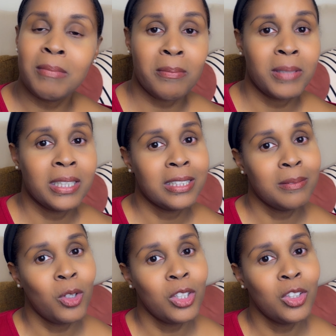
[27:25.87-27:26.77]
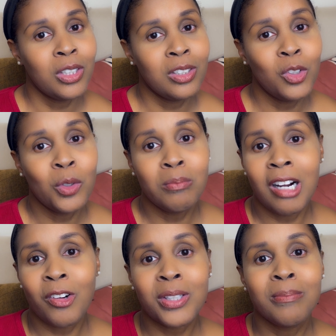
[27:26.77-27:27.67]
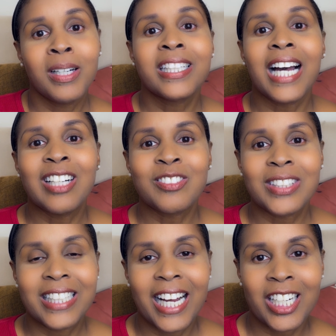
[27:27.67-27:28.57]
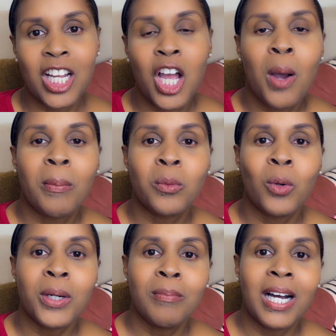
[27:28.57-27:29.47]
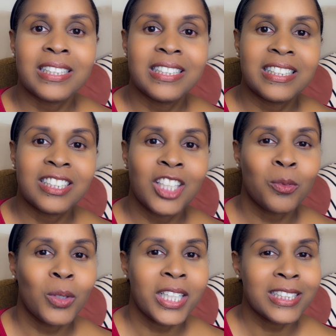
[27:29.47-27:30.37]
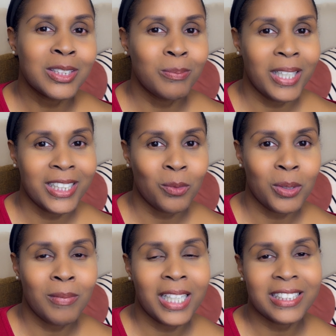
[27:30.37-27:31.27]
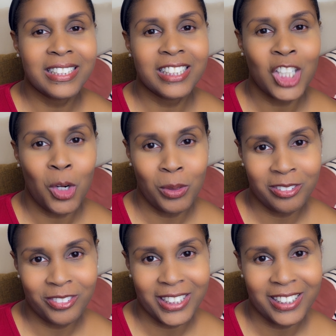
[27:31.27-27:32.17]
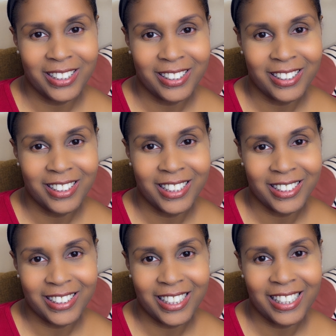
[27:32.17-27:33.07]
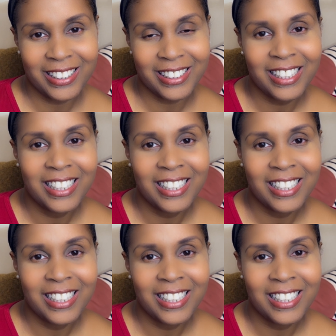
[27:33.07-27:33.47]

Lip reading: It might be a little more lowbrow the month after that. But what matters is not what I spend. What matters is how I feel. You understand?